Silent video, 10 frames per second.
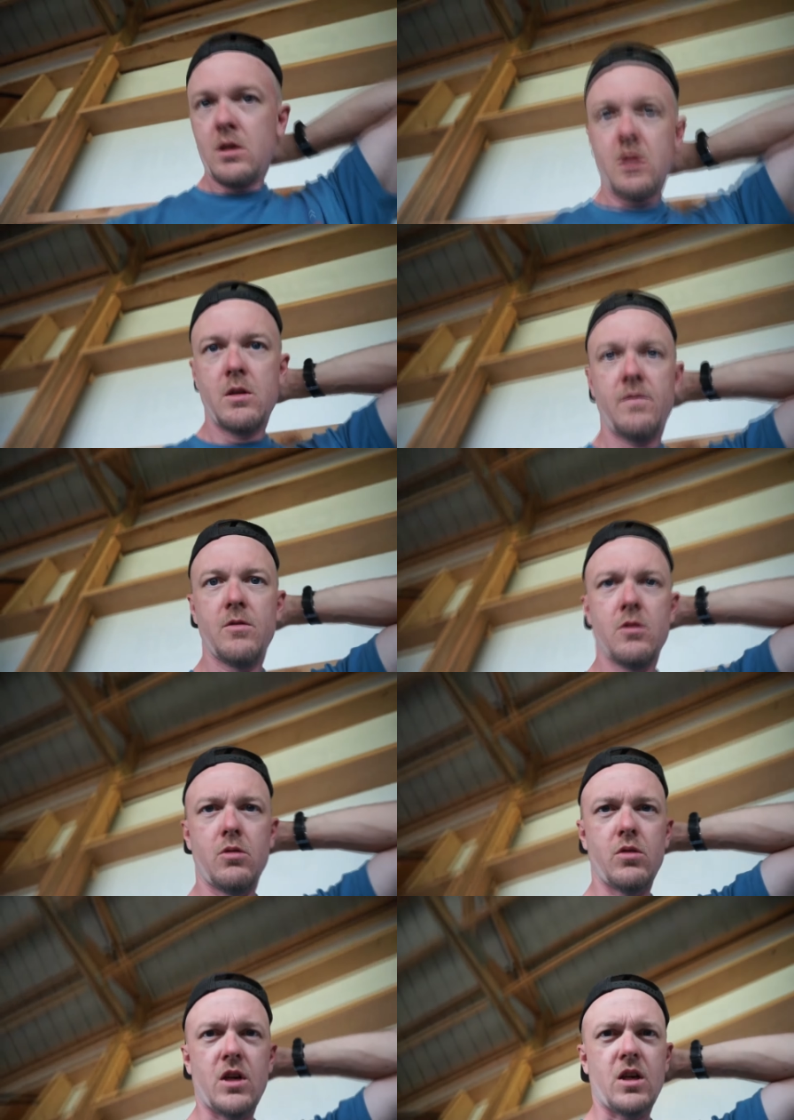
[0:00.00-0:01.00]
And then if you
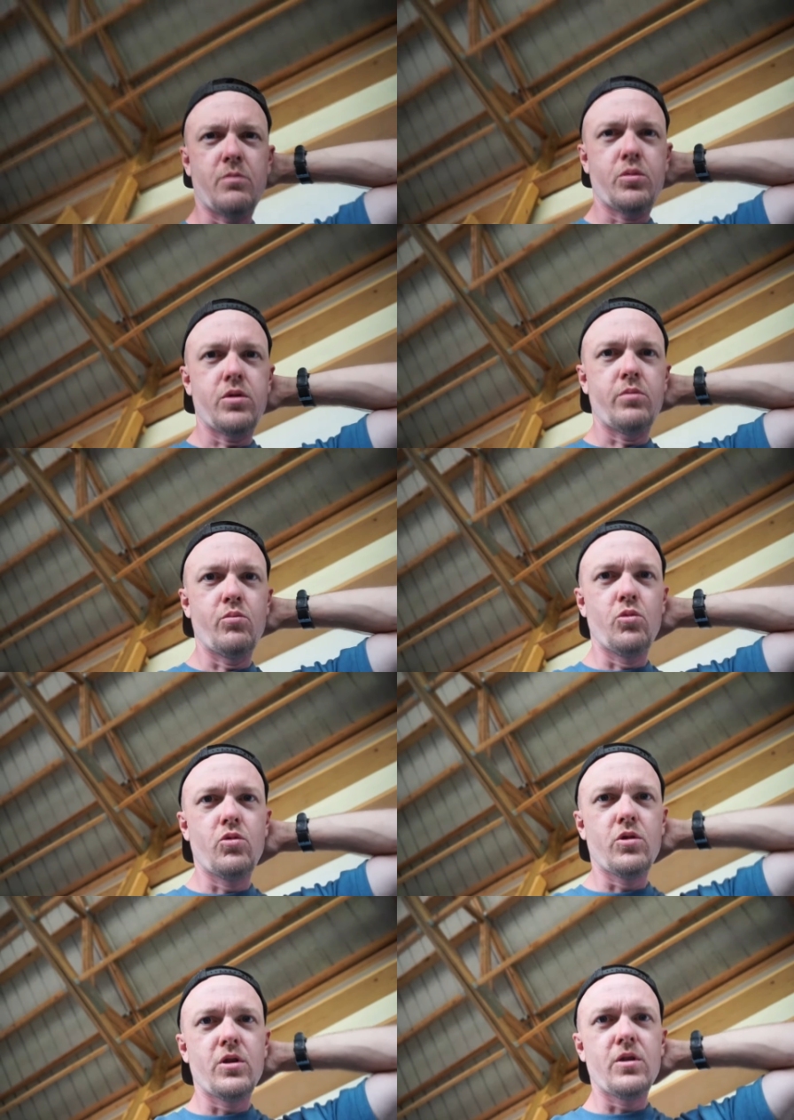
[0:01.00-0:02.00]
go up
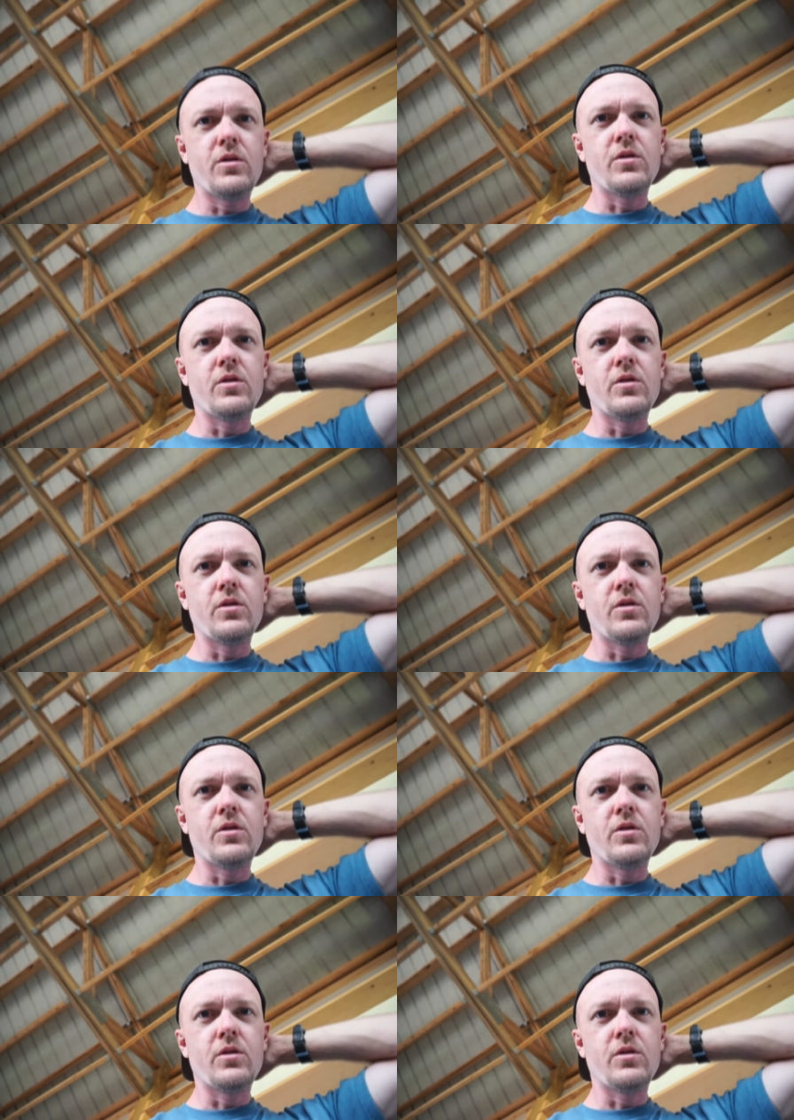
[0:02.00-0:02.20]
more,